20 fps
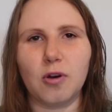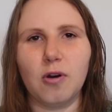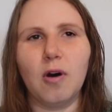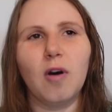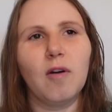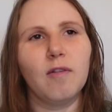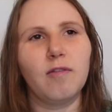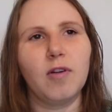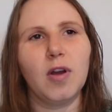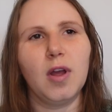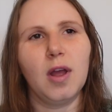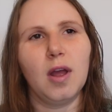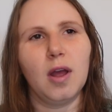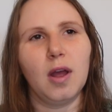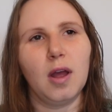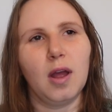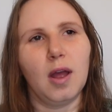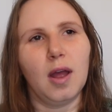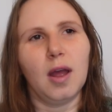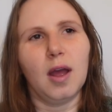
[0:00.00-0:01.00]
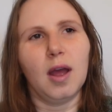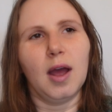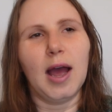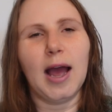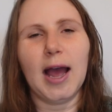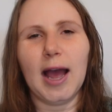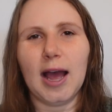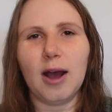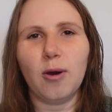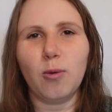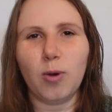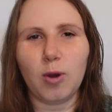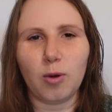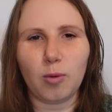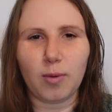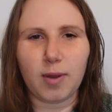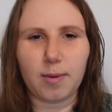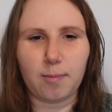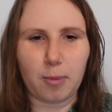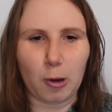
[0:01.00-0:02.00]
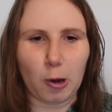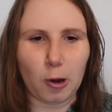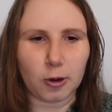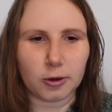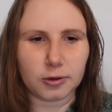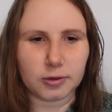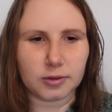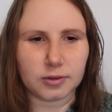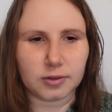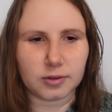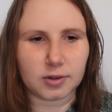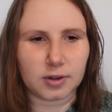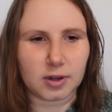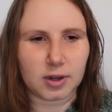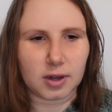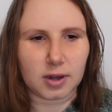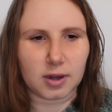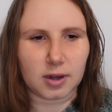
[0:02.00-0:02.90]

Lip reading: of, how will we bond?